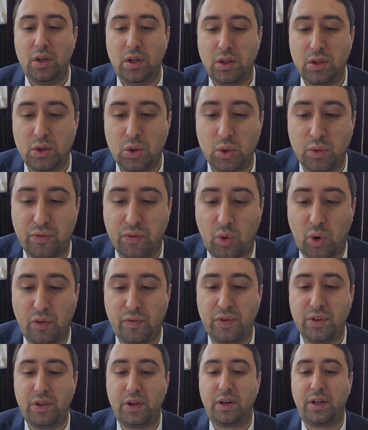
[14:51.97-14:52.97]
to
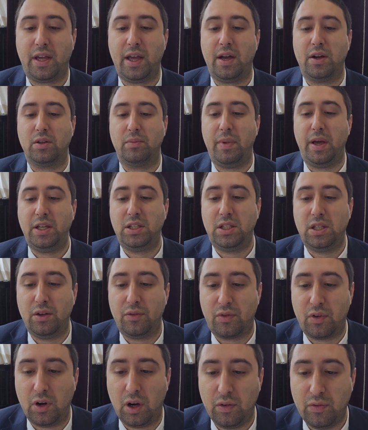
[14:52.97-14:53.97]
forfeit their count. Masive
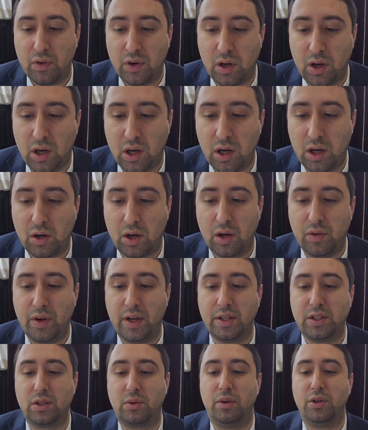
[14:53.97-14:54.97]
Rava
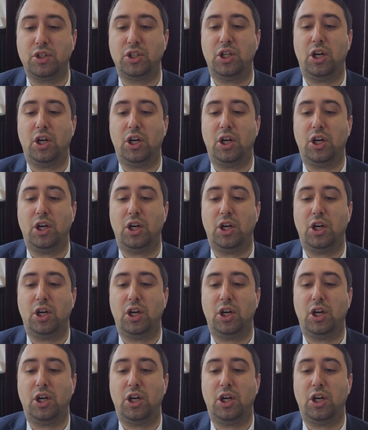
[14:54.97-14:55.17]
asked the question,